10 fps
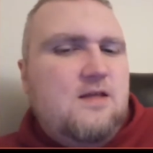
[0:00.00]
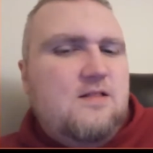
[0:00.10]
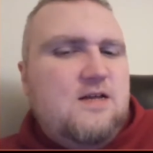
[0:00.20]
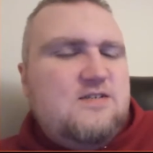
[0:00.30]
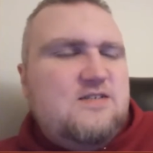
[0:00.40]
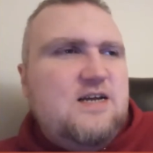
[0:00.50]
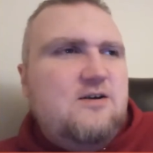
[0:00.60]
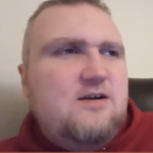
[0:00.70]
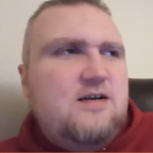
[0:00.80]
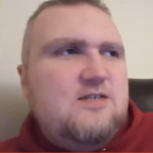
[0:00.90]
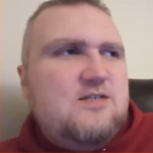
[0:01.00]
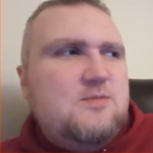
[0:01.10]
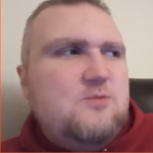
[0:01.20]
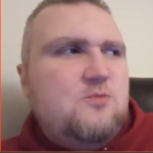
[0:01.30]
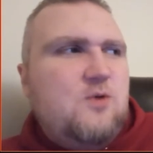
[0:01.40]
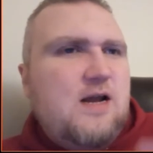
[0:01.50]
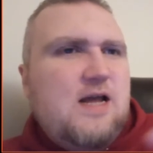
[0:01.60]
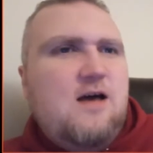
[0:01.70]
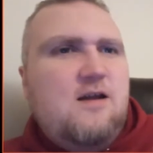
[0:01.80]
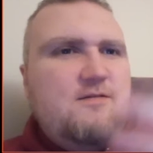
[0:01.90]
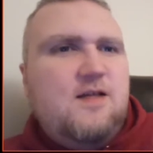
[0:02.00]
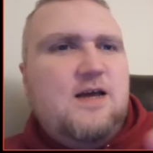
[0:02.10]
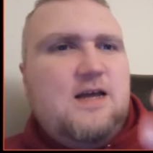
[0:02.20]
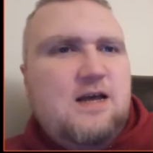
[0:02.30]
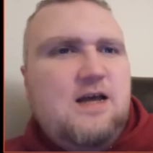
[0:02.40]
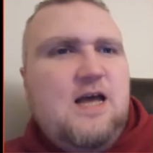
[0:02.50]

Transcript: like Sarah is to be running out of like